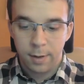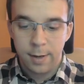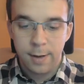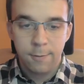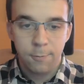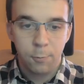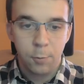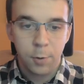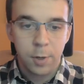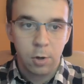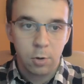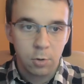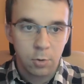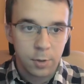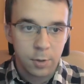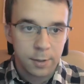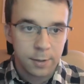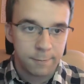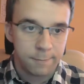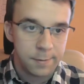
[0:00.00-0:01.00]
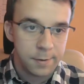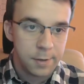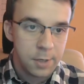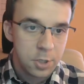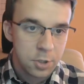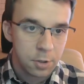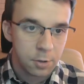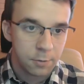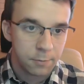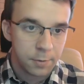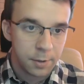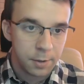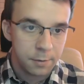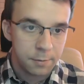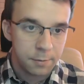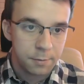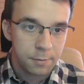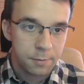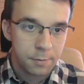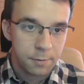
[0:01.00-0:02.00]
If we go to the definition of
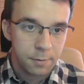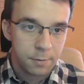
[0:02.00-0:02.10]
this,